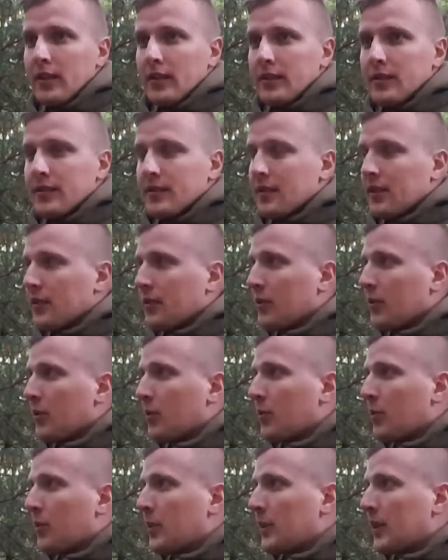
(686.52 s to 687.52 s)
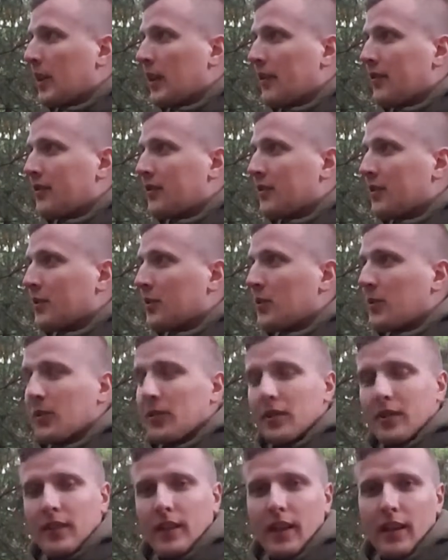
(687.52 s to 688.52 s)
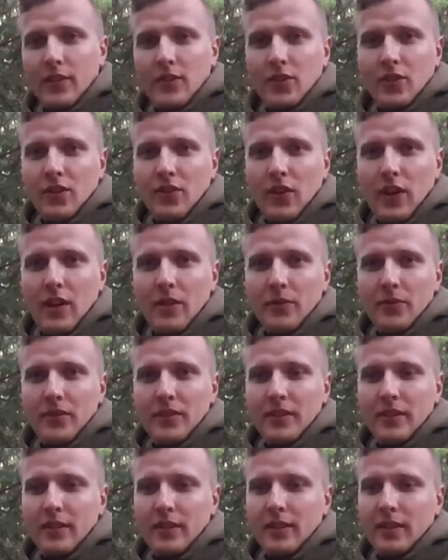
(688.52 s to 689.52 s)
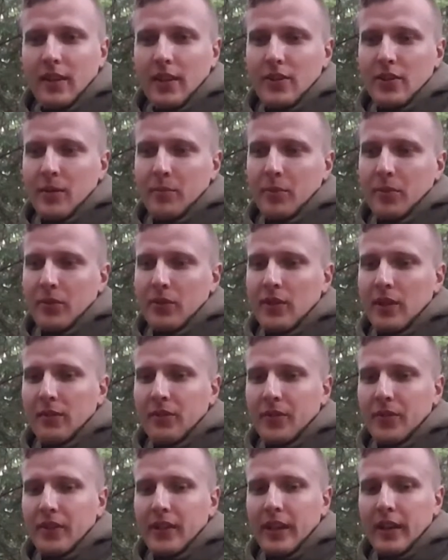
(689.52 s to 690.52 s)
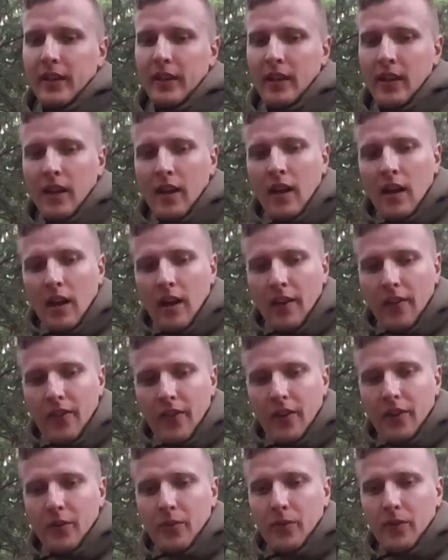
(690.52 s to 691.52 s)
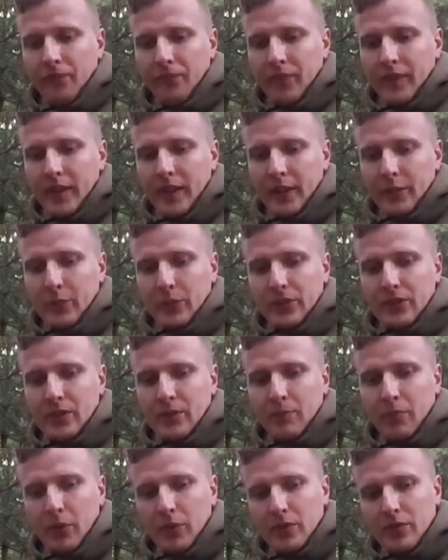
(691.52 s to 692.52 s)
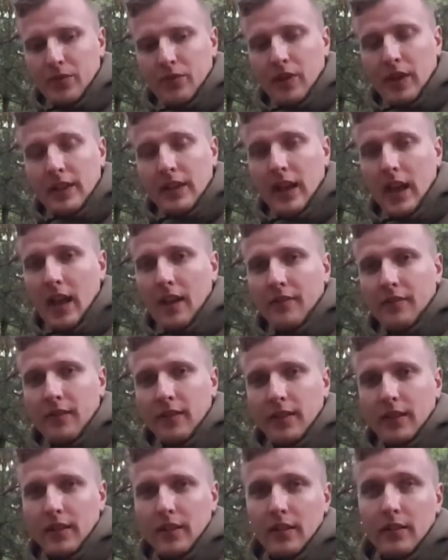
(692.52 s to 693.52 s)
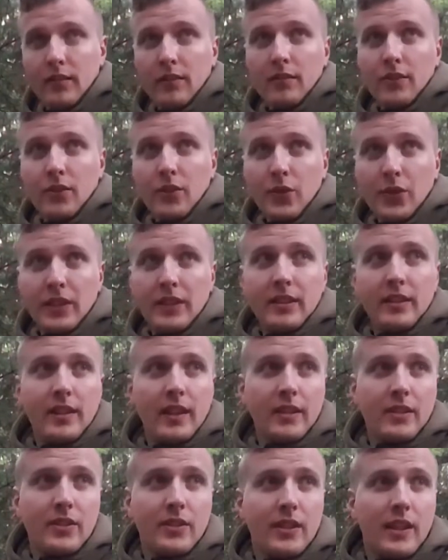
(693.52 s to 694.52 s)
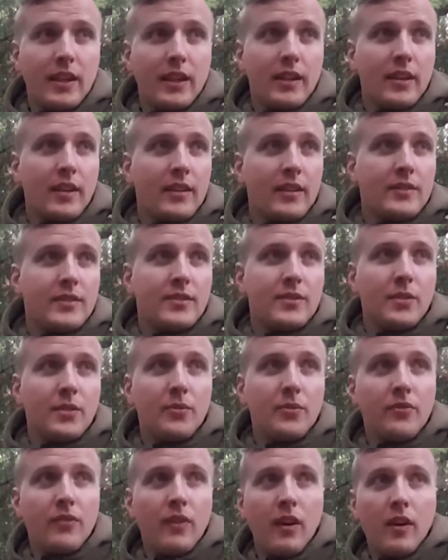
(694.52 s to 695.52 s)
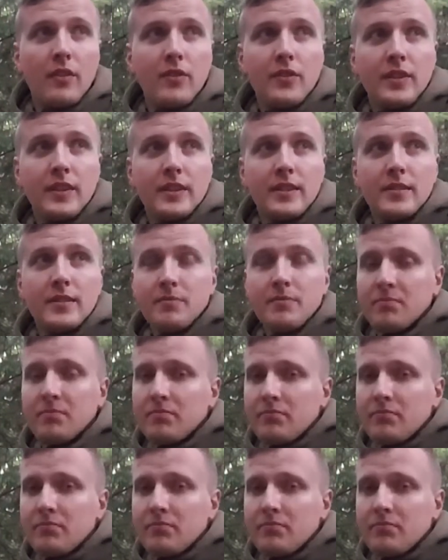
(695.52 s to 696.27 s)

so we will have to catch ground, catch up on ground today. Although it was supposed to rain heavily during the day today, and so far it's